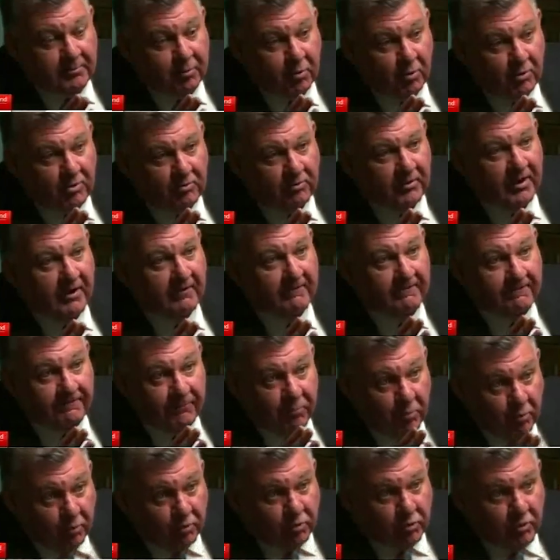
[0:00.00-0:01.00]
I thought
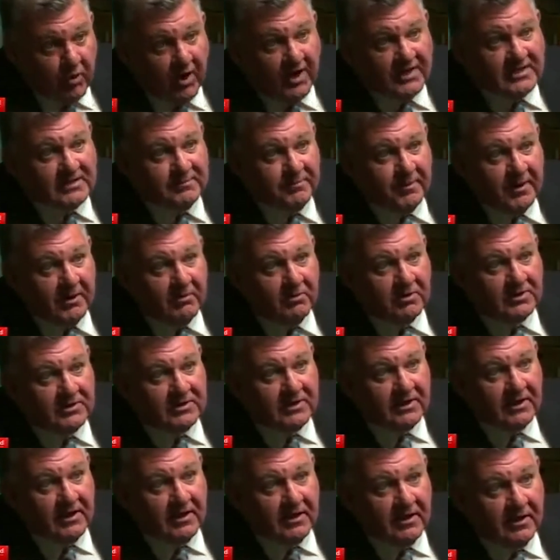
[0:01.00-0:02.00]
about this is, you know,
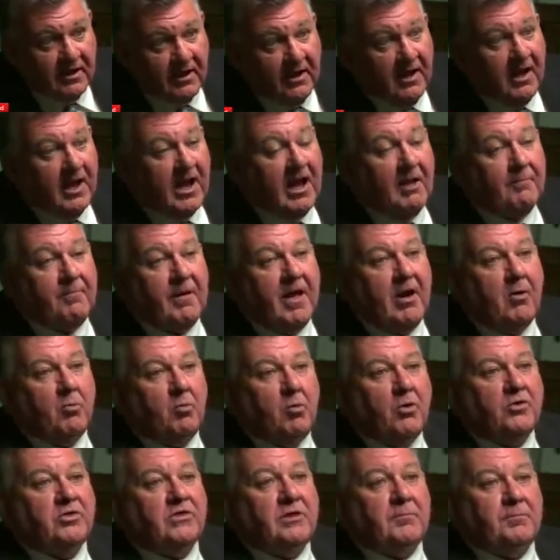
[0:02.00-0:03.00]
the government's picking a pretty
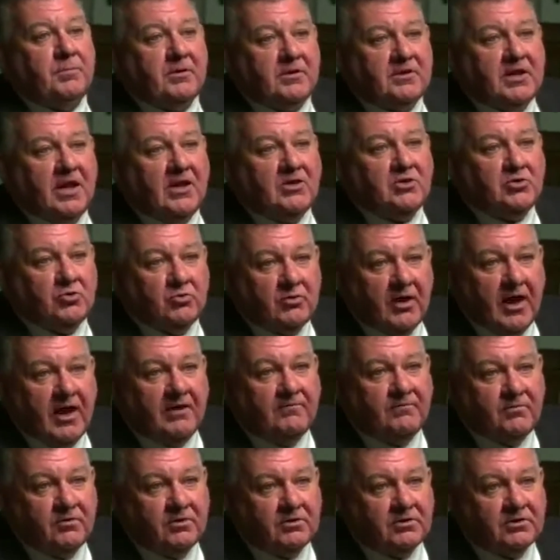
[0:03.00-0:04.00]
big fight at the
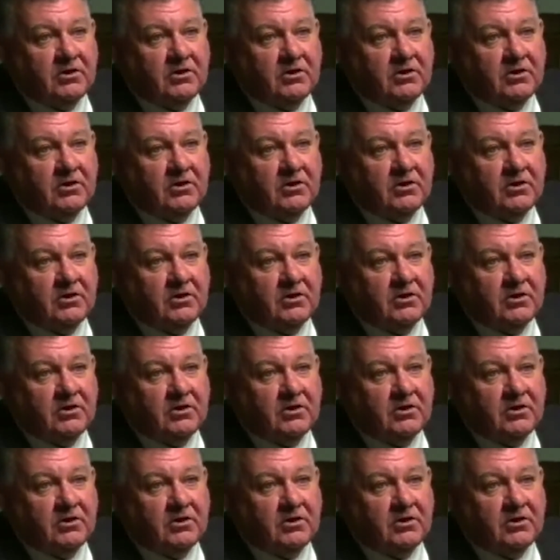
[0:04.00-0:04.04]
moment